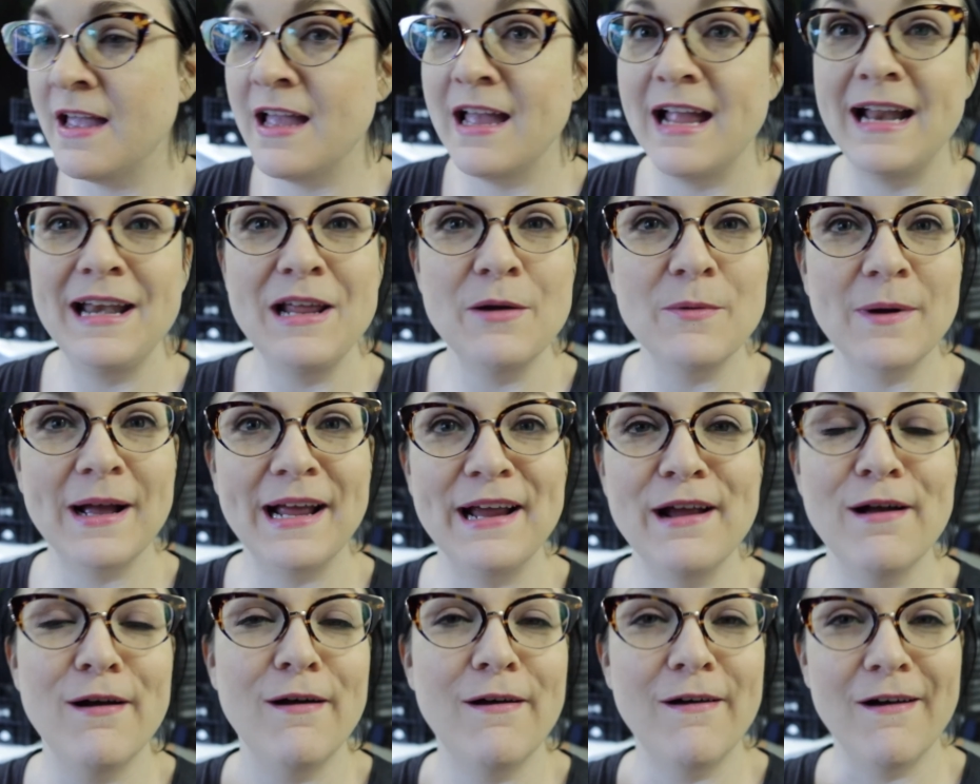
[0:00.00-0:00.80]

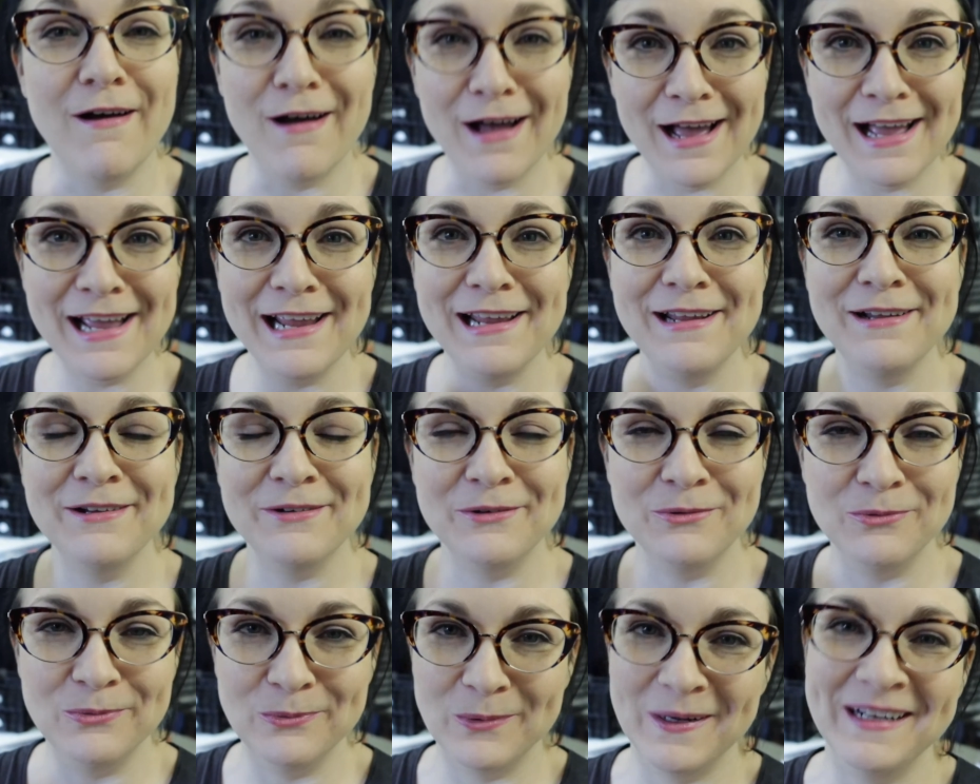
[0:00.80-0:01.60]
Anyway, I
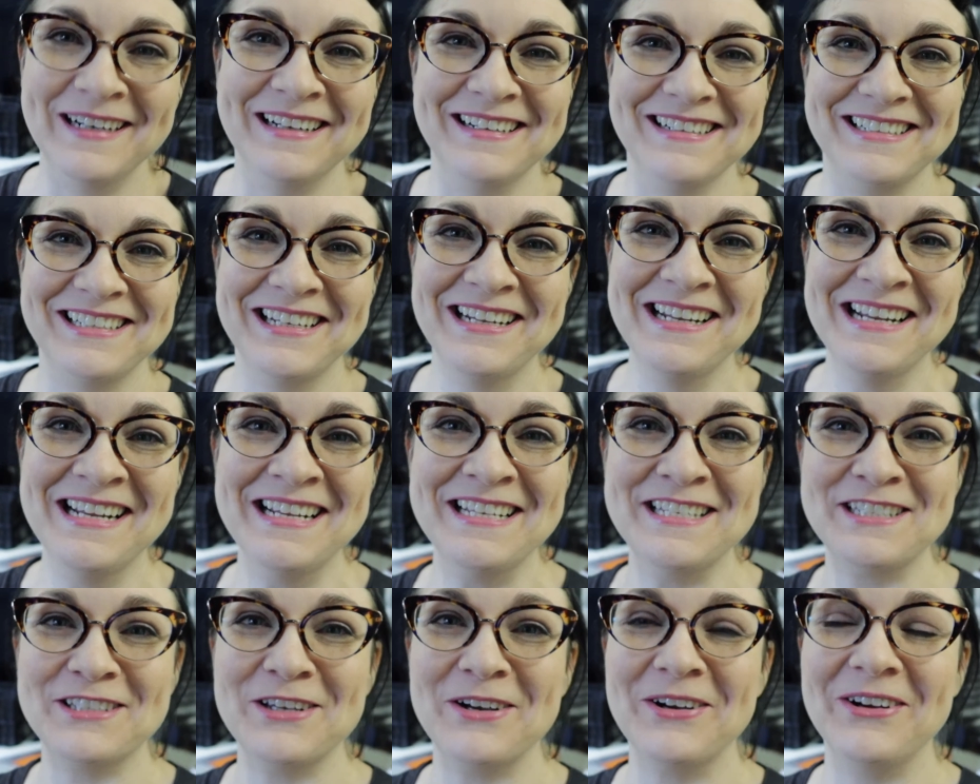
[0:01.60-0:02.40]
won it.
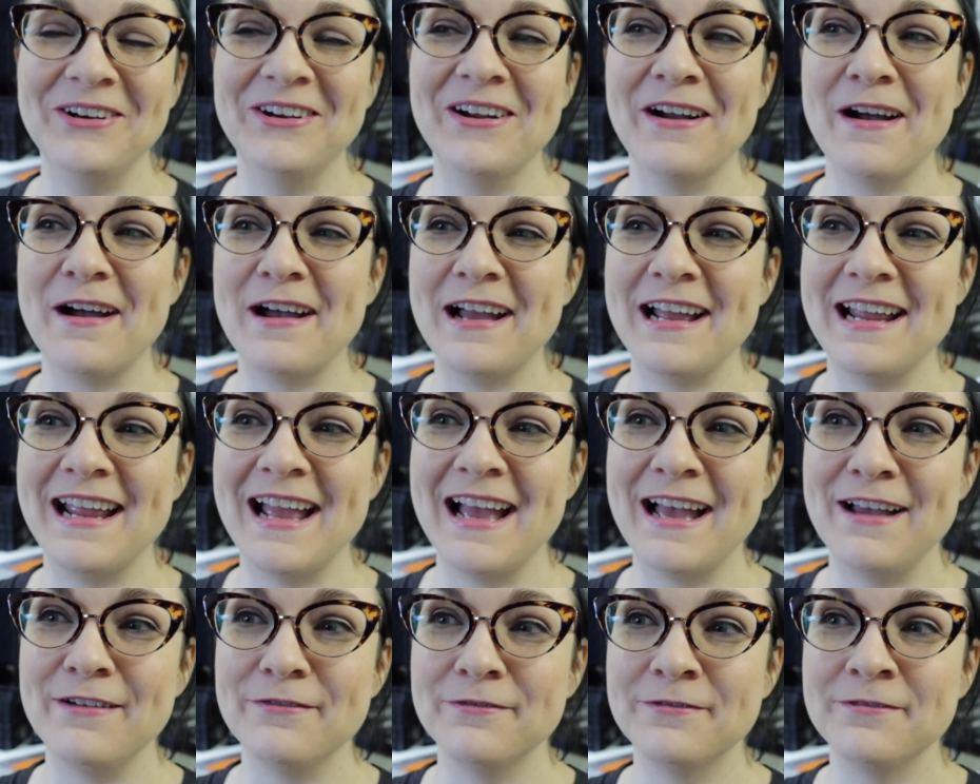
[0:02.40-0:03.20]
So I
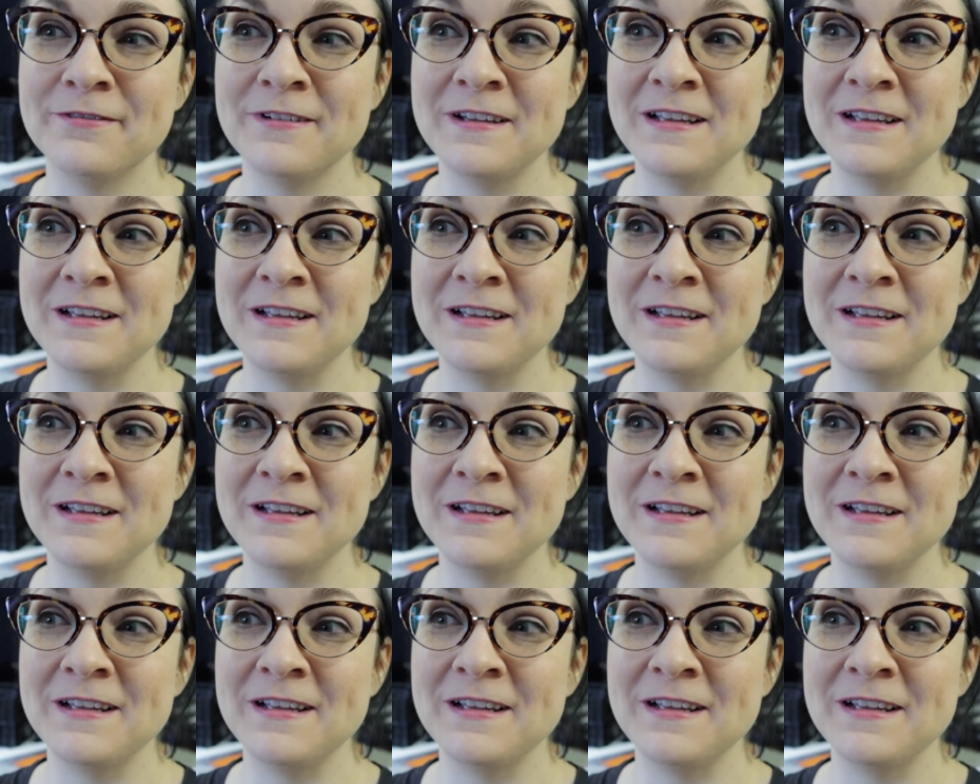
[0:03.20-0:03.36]
have